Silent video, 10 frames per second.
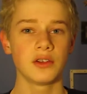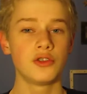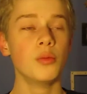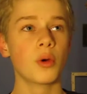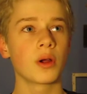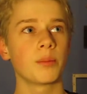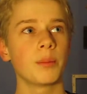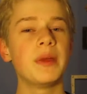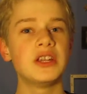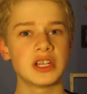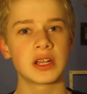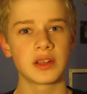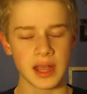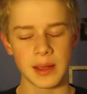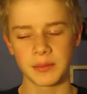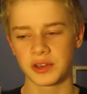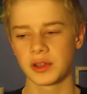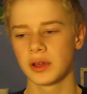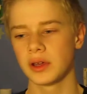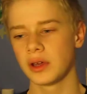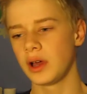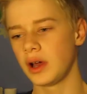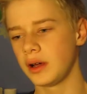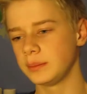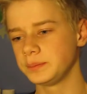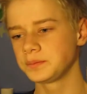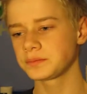2 more pitching games. But